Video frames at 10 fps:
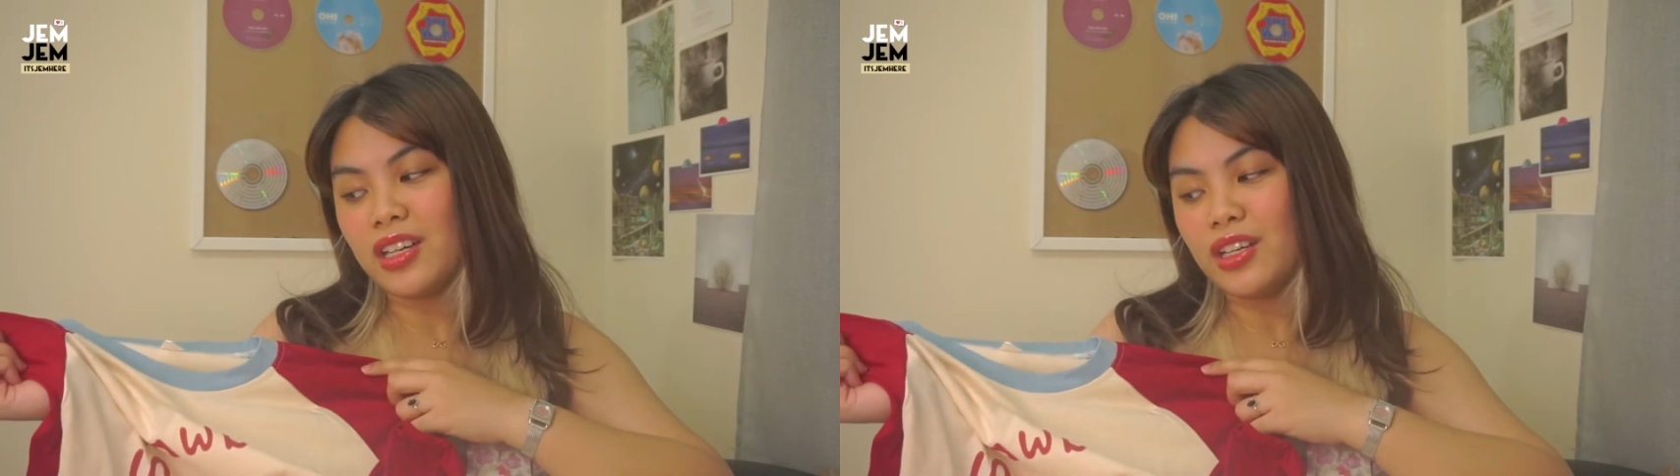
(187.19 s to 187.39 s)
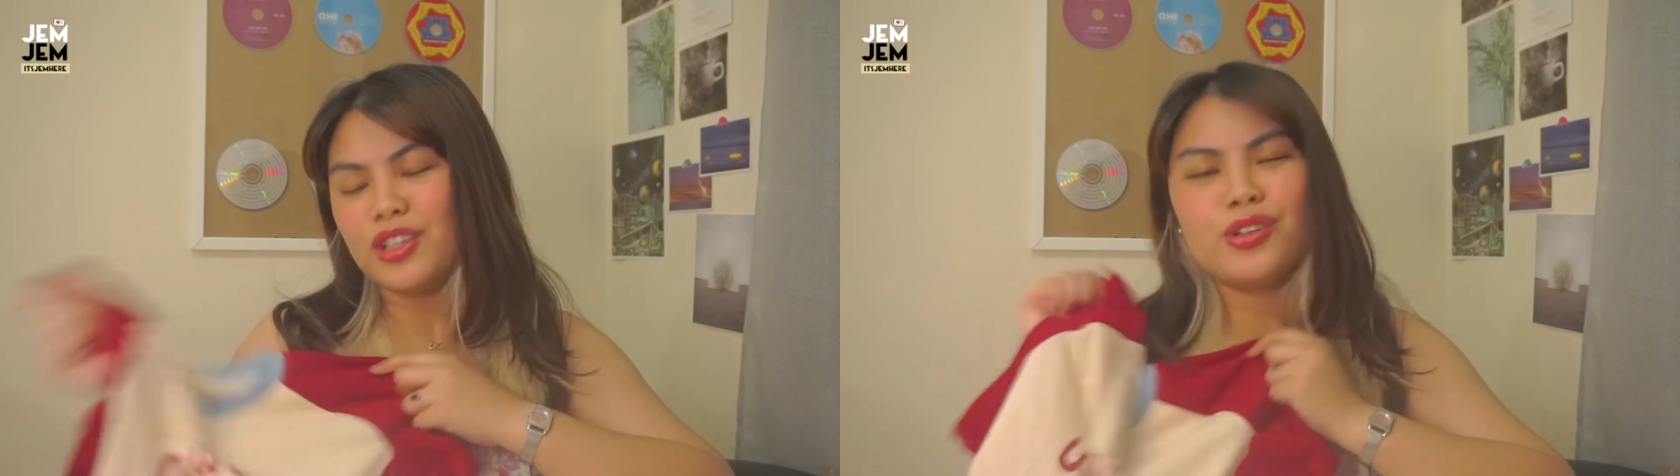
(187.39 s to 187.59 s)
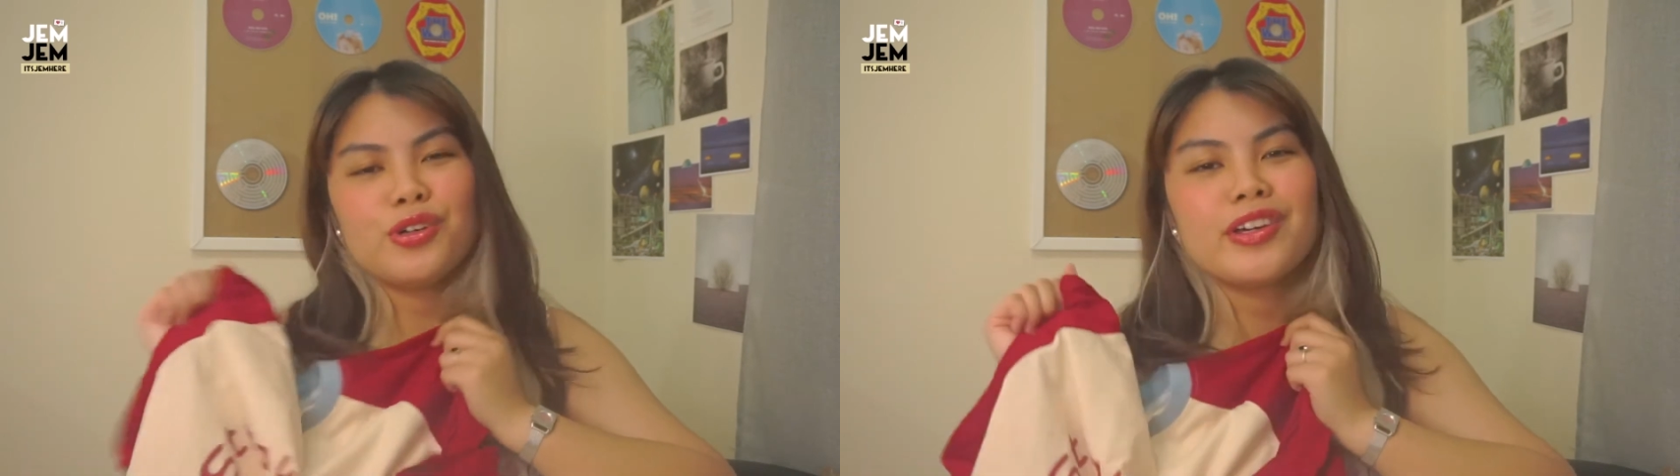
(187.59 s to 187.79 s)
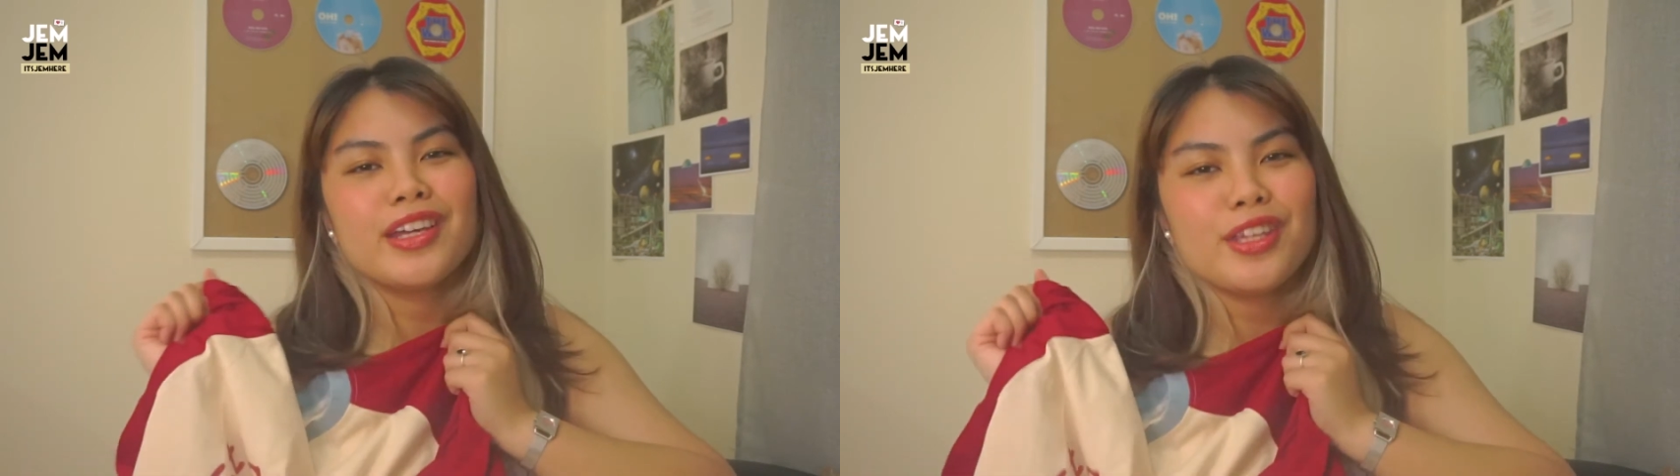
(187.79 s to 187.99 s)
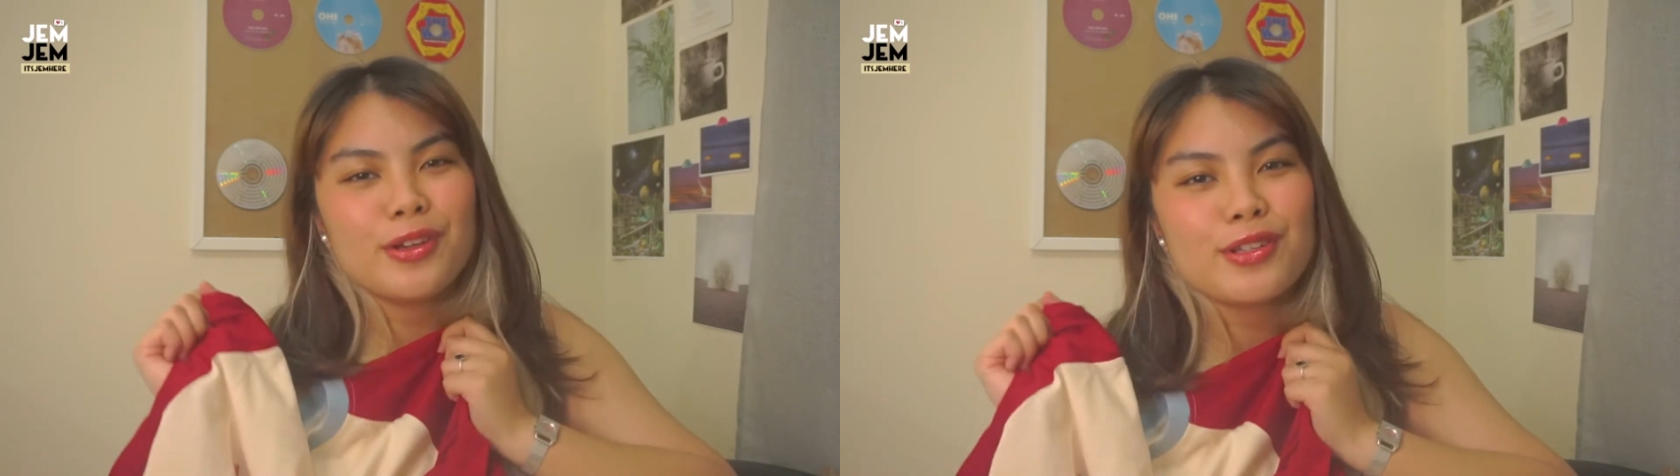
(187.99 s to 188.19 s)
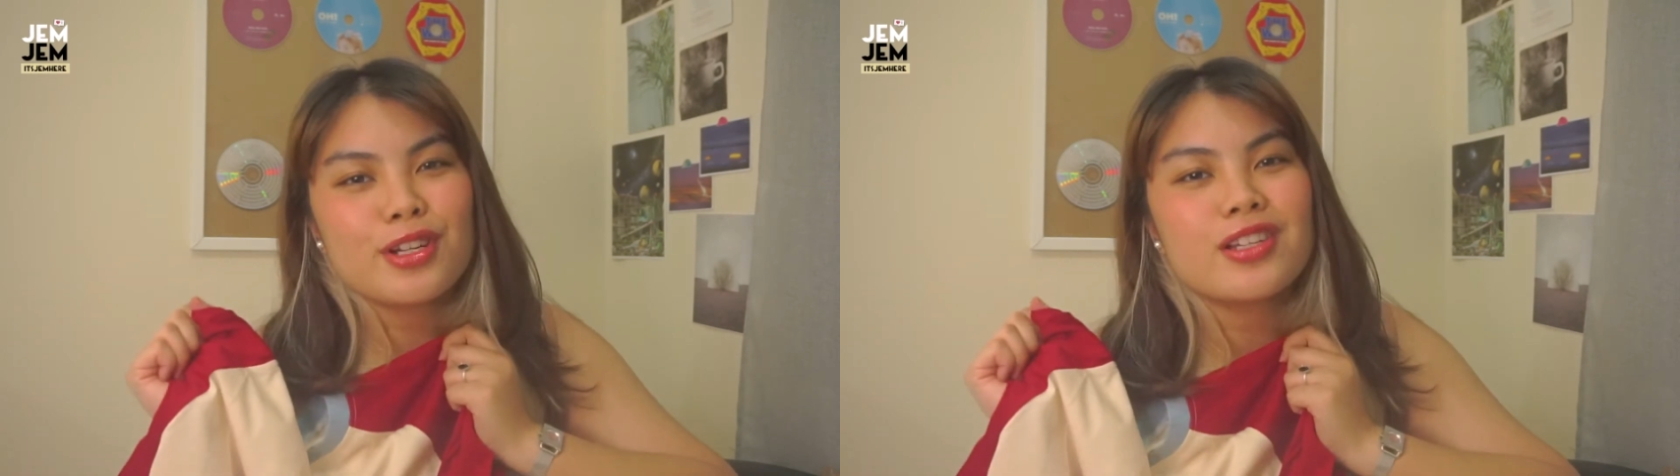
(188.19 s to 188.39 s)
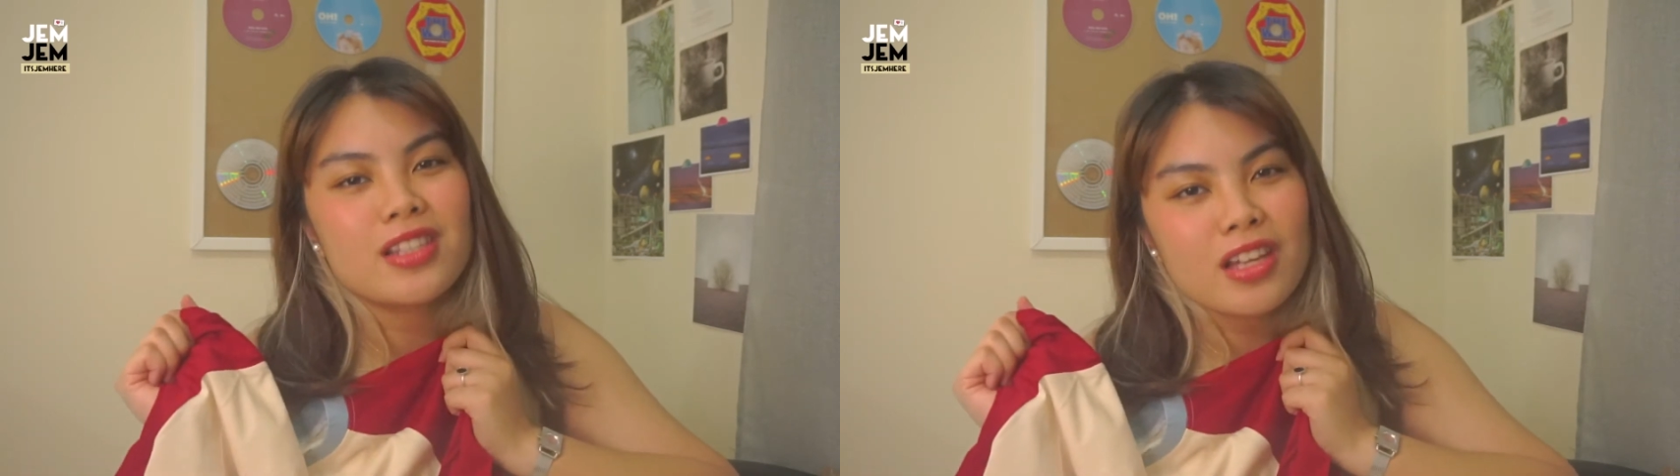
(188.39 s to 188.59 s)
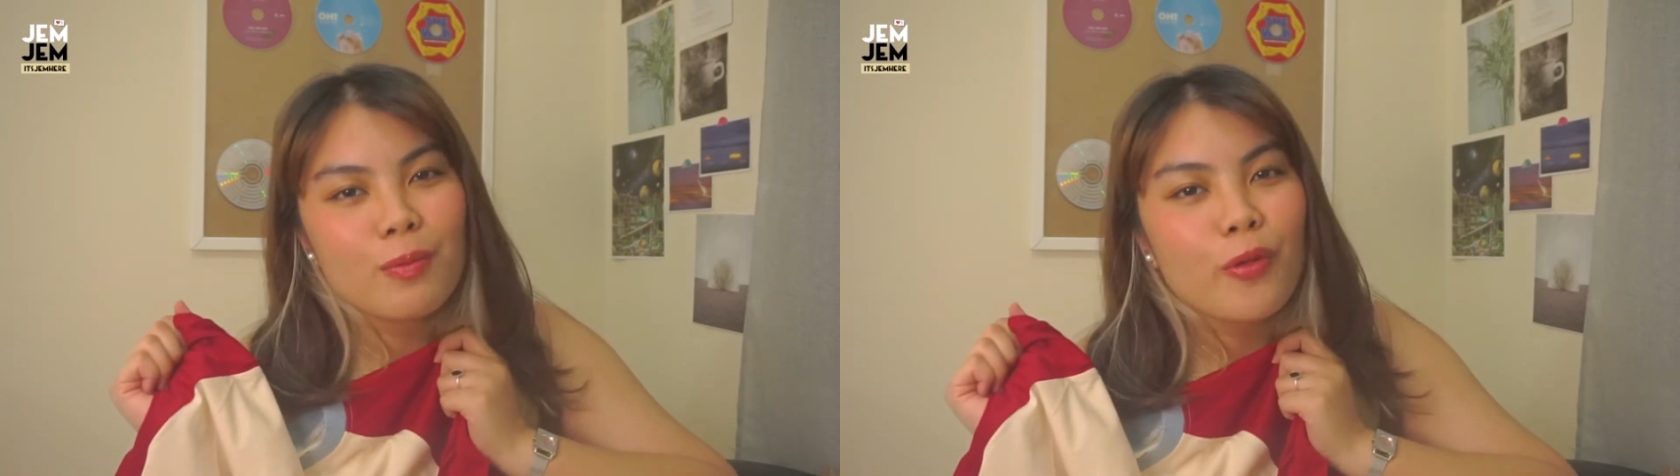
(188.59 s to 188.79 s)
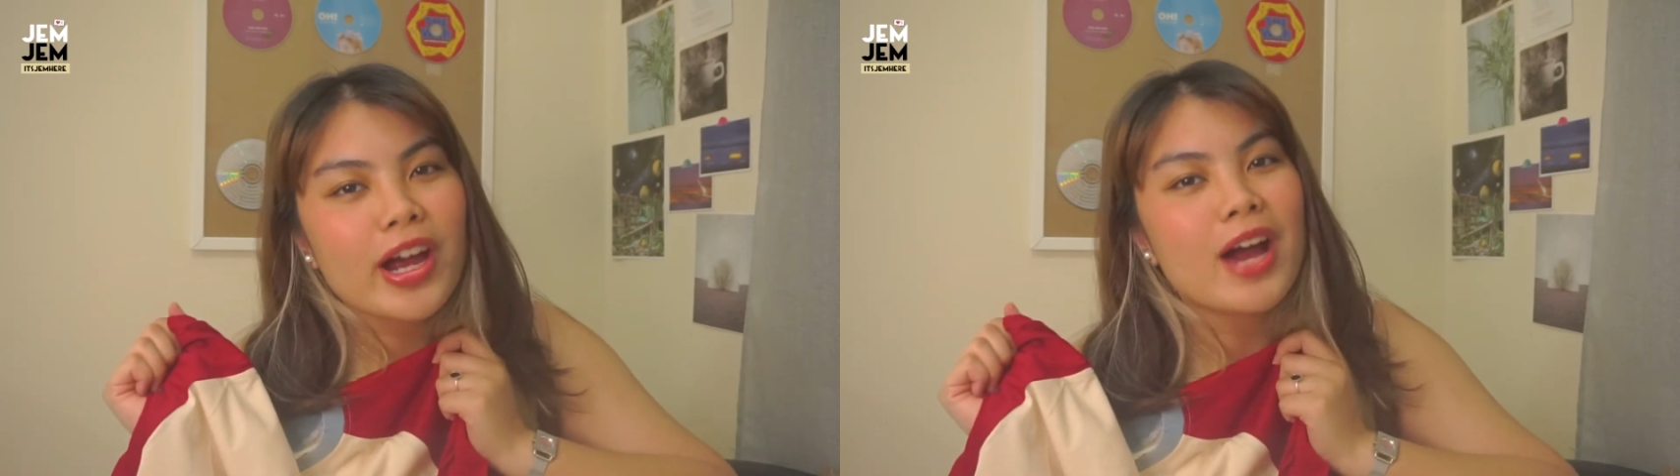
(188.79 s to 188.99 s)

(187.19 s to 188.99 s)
you know, you can use your sleepwear